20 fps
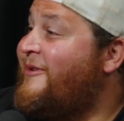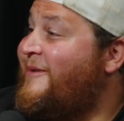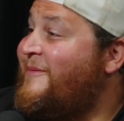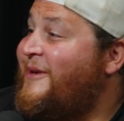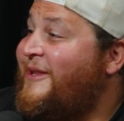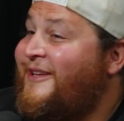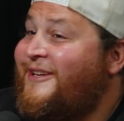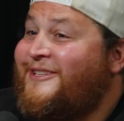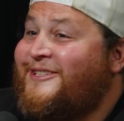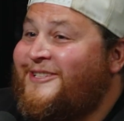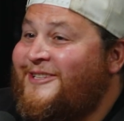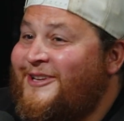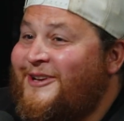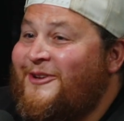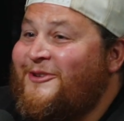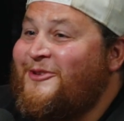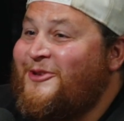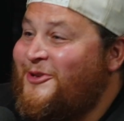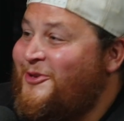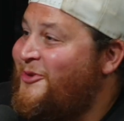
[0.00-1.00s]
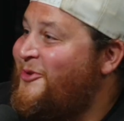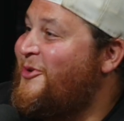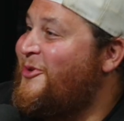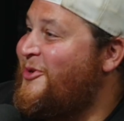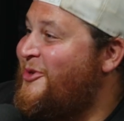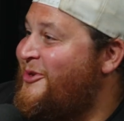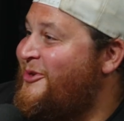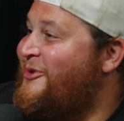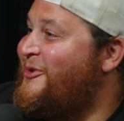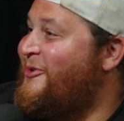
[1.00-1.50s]
I mean, that's you
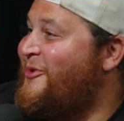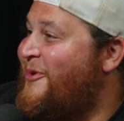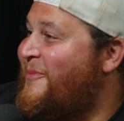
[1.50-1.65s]
do the